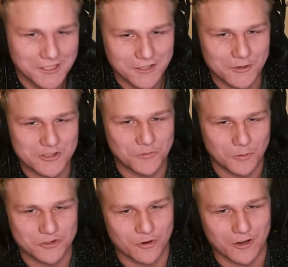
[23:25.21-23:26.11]
There's
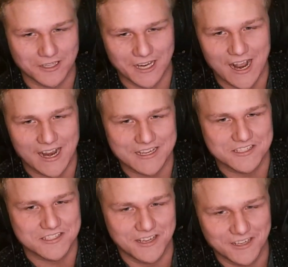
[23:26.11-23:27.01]
4 drunk
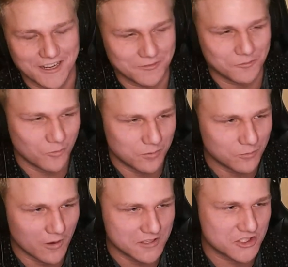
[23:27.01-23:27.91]
guys and
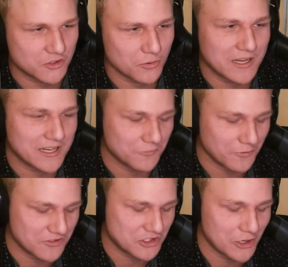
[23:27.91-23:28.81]
one screen
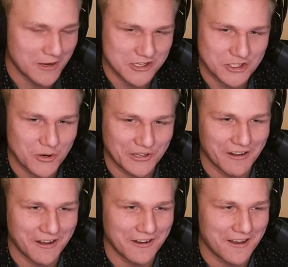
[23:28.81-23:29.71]
with so much going
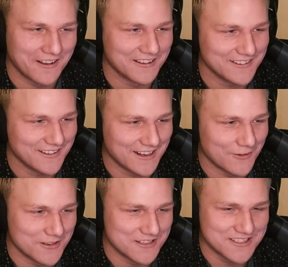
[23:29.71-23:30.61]
on it, and
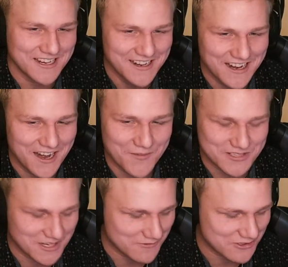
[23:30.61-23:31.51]
it
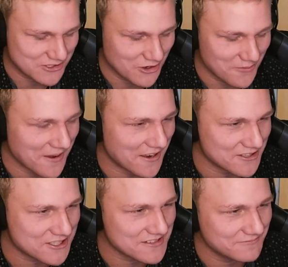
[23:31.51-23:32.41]
was so much.